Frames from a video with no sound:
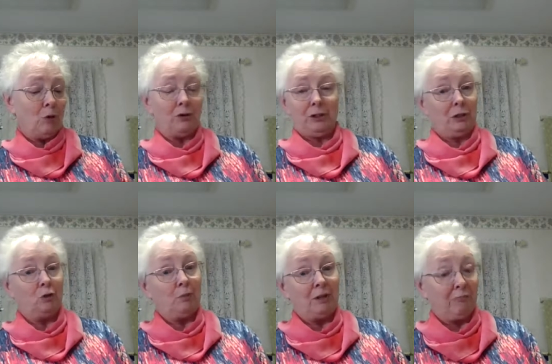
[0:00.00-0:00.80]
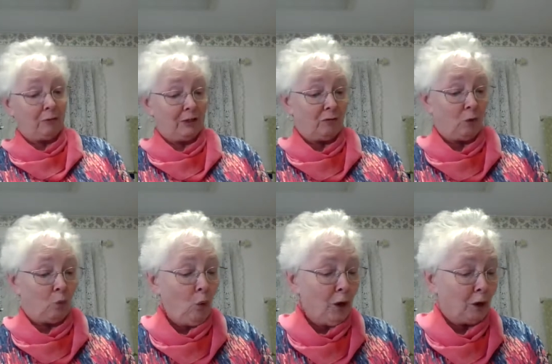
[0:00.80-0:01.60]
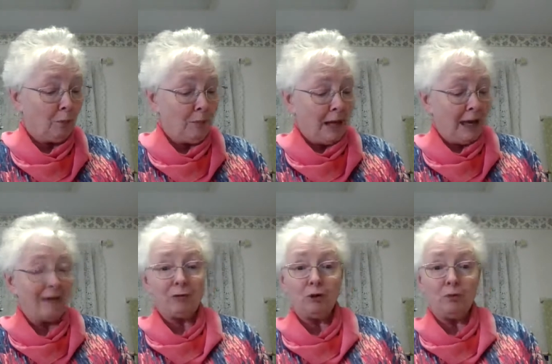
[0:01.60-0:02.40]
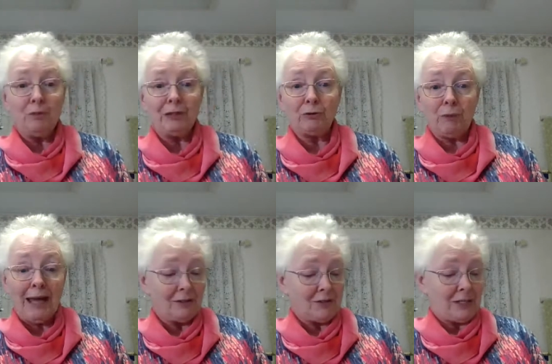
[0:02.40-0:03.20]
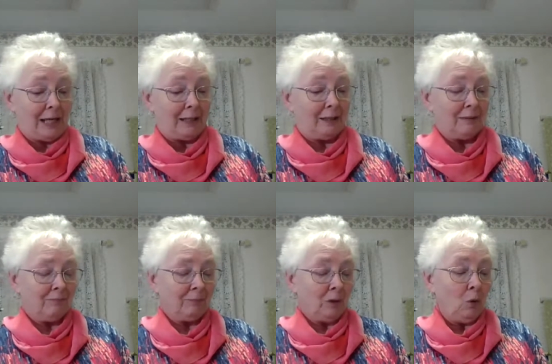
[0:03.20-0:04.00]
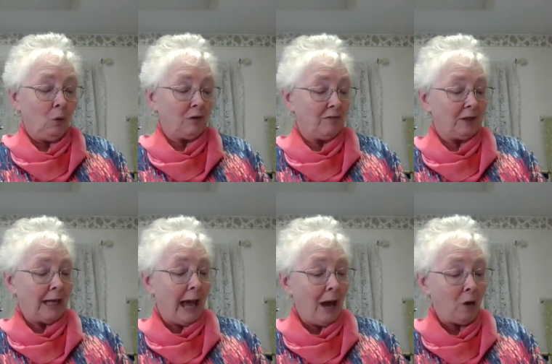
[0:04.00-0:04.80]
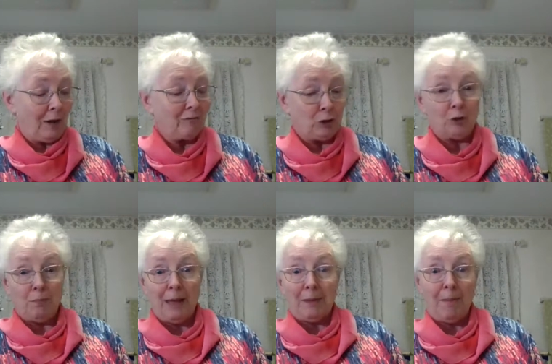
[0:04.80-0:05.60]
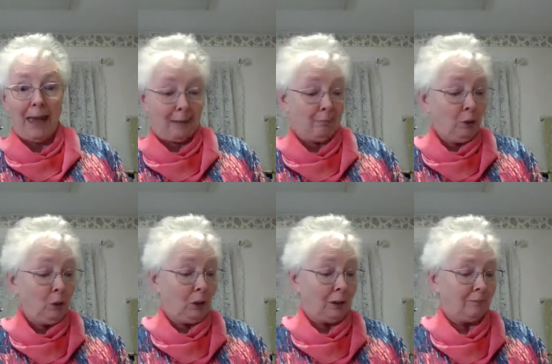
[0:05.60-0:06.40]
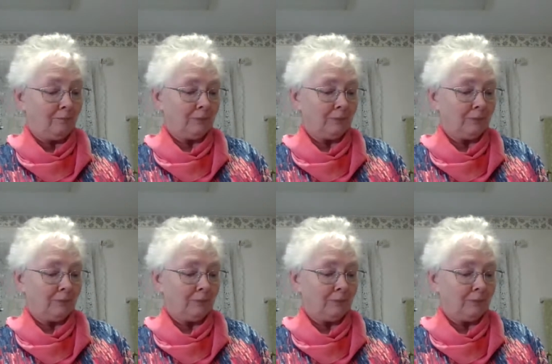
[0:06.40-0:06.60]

more than you'd be afraid of a worm after you'd met a rattlesnake, or of a cow after you'd met a mad bull.